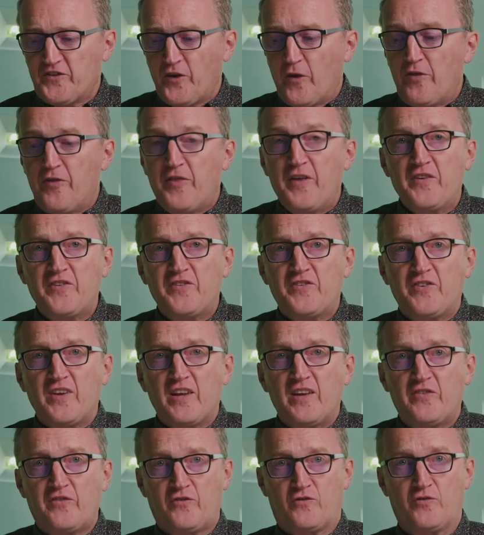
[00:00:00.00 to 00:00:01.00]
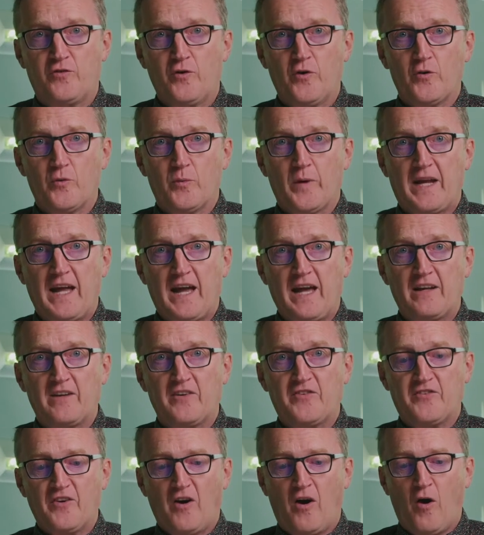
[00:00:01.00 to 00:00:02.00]
So this is true
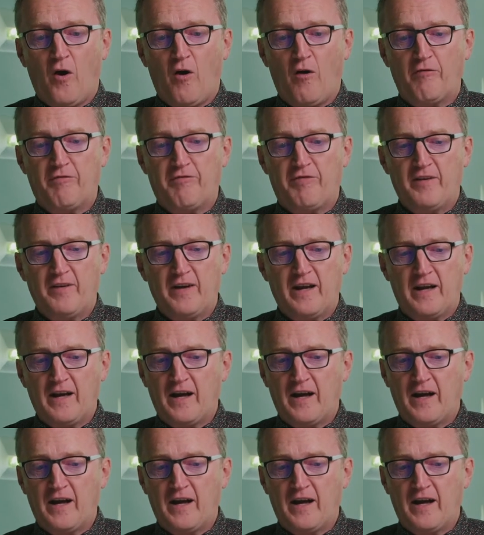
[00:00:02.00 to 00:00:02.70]
regardless of